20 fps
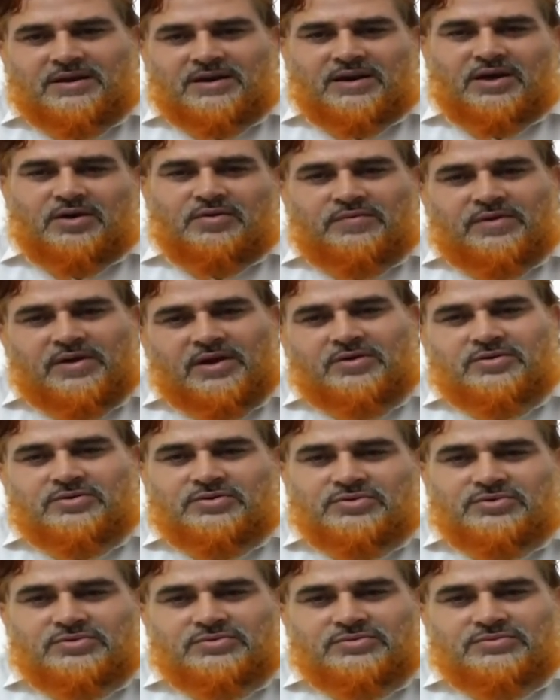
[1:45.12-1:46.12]
Now we have
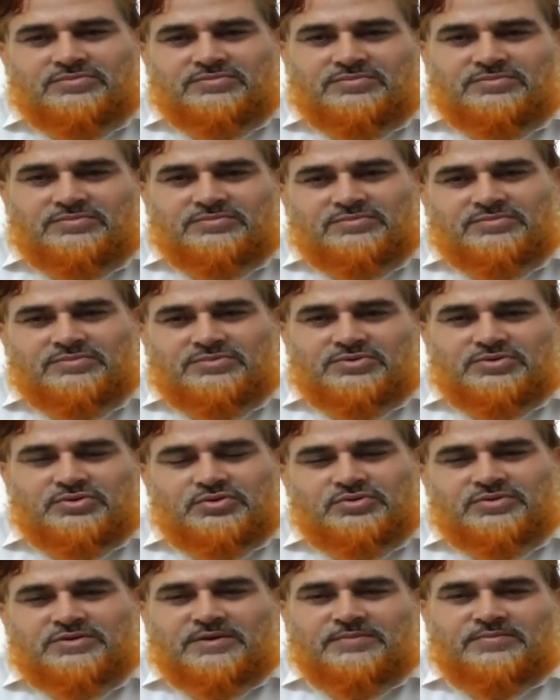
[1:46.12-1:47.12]
to
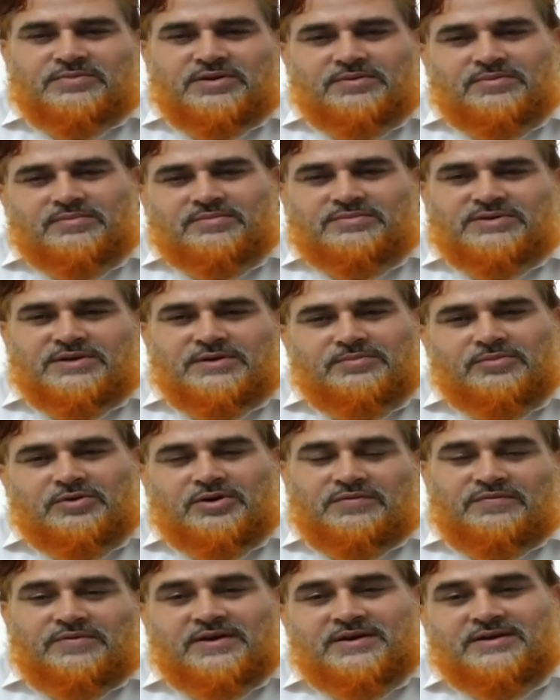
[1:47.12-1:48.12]
do some
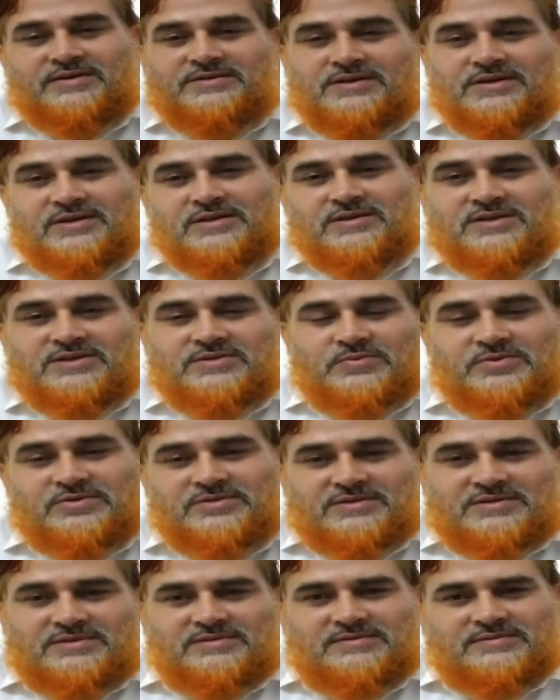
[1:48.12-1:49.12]
modification in this
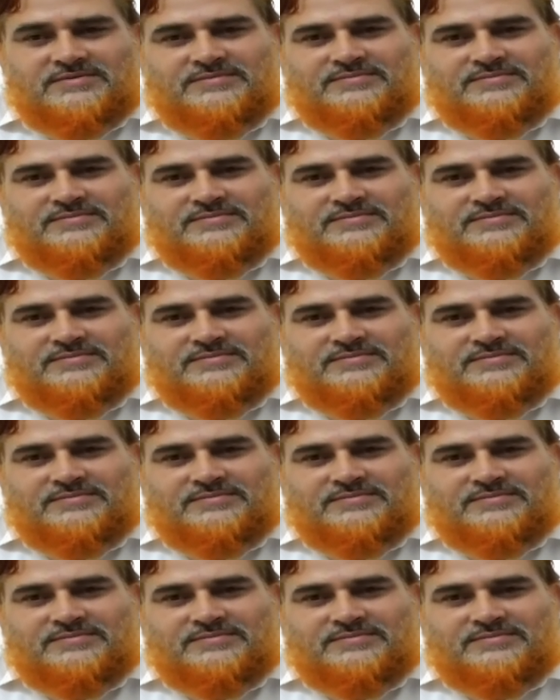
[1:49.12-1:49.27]
process.